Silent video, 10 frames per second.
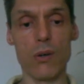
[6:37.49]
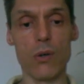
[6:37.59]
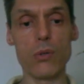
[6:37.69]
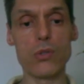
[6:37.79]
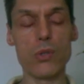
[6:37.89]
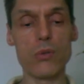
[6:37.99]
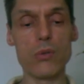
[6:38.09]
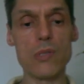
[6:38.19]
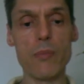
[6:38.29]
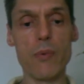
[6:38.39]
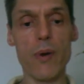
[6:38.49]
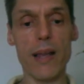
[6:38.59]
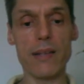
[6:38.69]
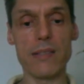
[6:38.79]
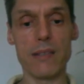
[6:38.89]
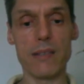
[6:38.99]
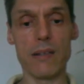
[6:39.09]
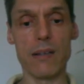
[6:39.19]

who choose liberality